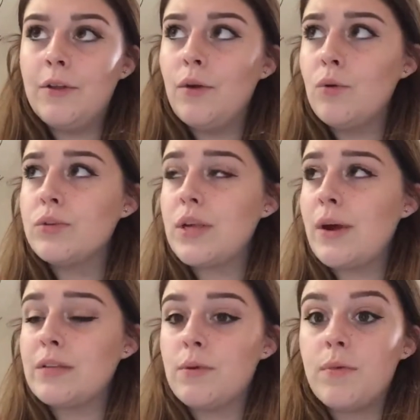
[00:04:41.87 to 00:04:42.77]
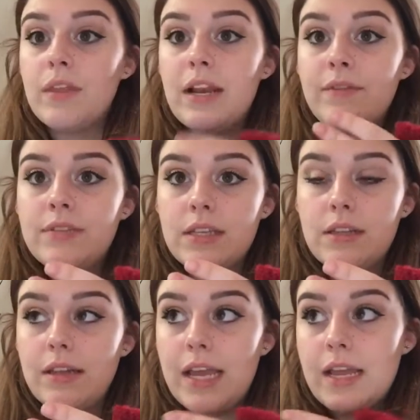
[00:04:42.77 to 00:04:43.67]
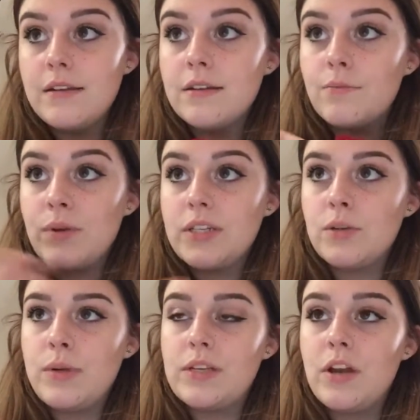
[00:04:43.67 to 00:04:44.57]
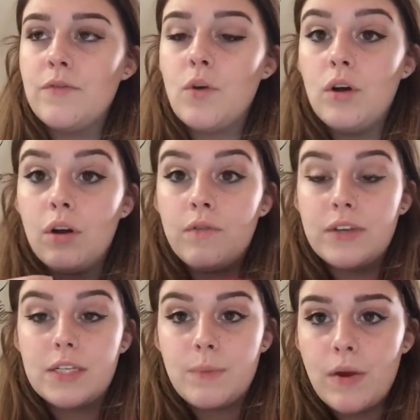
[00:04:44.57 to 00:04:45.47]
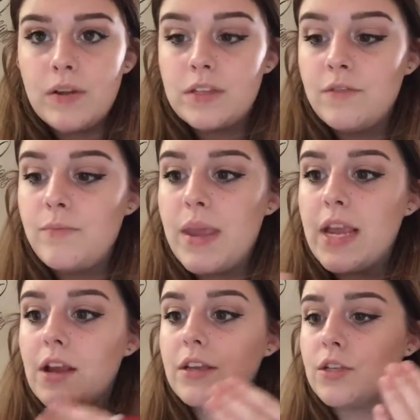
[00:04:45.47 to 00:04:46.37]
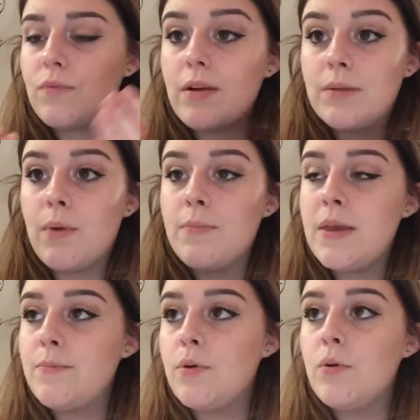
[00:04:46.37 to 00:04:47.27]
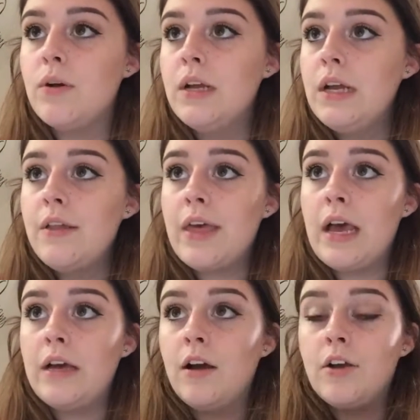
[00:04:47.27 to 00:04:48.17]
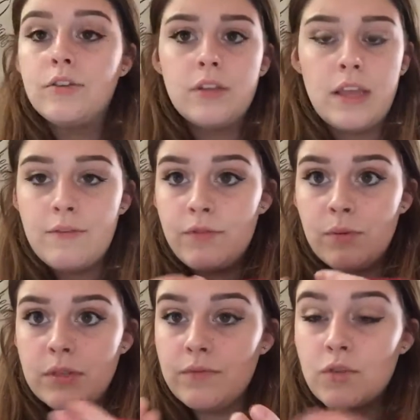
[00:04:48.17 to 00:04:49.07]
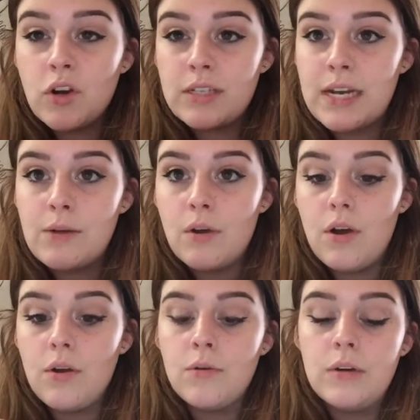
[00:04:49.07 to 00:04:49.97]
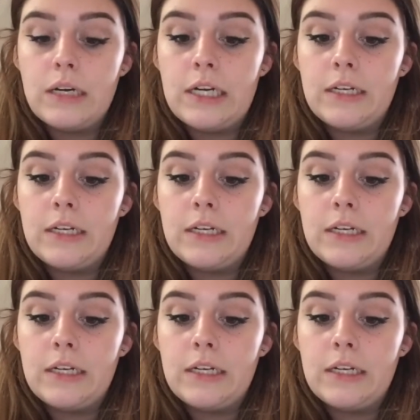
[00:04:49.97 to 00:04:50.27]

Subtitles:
Also, as my brother lives in Bristol, he's kind of got a lot of experience of being surrounded by people that are under the influence of drugs and alcohol,